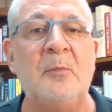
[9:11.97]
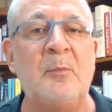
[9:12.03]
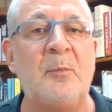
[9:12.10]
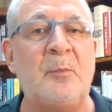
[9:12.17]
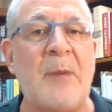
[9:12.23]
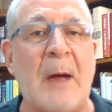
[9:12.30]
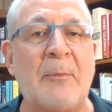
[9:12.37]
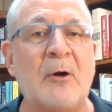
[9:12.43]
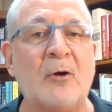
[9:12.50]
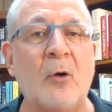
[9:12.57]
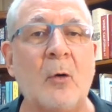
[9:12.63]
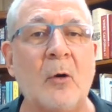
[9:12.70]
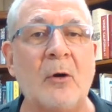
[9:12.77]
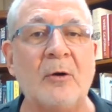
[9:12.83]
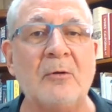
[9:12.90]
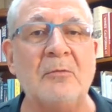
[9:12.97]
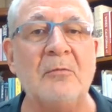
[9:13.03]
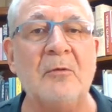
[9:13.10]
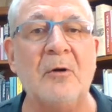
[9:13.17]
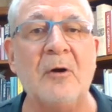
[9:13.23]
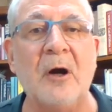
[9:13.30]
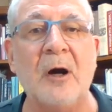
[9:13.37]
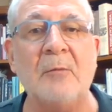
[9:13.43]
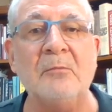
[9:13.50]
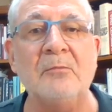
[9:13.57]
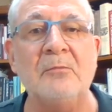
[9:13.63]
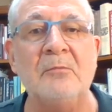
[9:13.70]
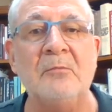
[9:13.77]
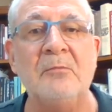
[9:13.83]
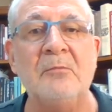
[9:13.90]
peppercorn,
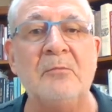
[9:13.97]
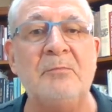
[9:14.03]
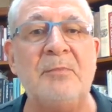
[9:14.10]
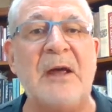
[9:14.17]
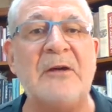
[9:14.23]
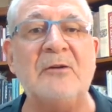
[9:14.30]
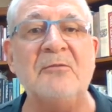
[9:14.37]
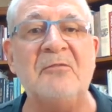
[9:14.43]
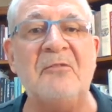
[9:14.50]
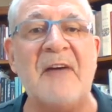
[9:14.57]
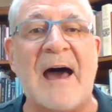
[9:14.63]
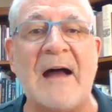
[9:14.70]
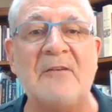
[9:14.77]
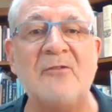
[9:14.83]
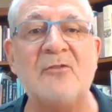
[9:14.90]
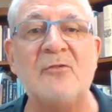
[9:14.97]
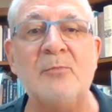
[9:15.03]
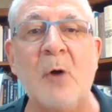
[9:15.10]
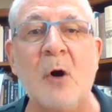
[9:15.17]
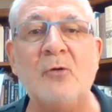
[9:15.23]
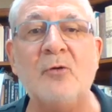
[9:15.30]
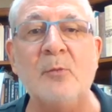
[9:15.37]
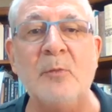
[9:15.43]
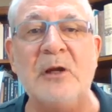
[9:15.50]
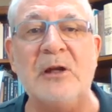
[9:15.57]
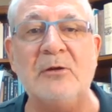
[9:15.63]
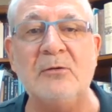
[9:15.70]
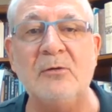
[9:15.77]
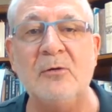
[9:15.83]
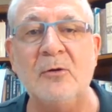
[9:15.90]
bacon fat, smoked meat,
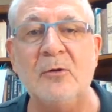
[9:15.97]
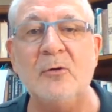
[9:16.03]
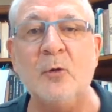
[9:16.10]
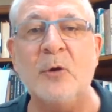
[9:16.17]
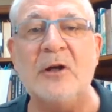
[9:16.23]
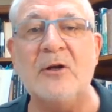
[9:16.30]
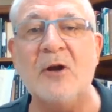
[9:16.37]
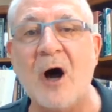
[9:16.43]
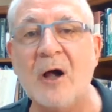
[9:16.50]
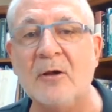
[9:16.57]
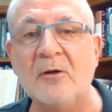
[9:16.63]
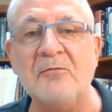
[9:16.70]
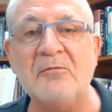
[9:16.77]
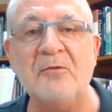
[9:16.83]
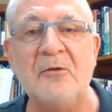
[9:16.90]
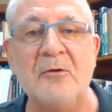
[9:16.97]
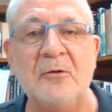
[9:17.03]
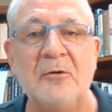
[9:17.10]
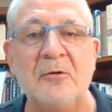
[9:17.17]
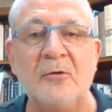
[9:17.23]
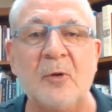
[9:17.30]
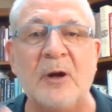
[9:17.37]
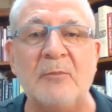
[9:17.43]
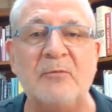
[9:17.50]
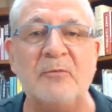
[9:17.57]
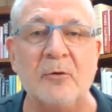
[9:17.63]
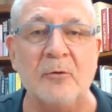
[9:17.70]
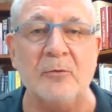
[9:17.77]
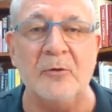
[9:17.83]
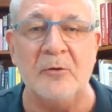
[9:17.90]
green olive, grapefruit.
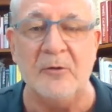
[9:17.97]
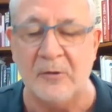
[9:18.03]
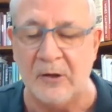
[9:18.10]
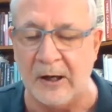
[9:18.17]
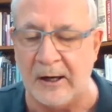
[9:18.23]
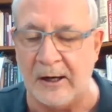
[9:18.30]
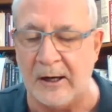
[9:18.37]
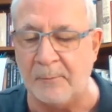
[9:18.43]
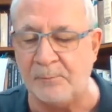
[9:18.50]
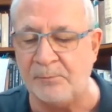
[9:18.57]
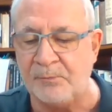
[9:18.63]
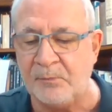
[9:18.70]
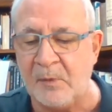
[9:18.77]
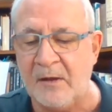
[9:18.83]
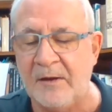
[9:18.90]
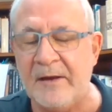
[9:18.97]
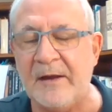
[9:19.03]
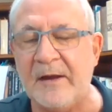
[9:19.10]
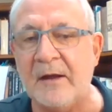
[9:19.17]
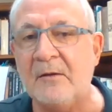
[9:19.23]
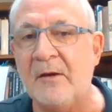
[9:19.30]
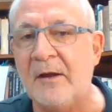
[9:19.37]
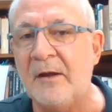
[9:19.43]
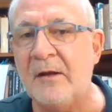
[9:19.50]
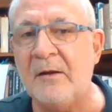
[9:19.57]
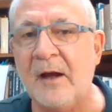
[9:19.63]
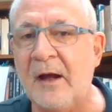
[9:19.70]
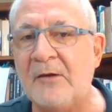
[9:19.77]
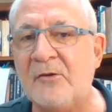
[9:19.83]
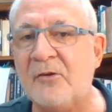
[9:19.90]
And
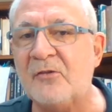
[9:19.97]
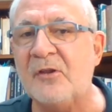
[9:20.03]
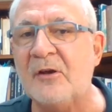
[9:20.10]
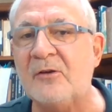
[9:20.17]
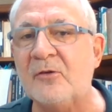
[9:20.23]
I just think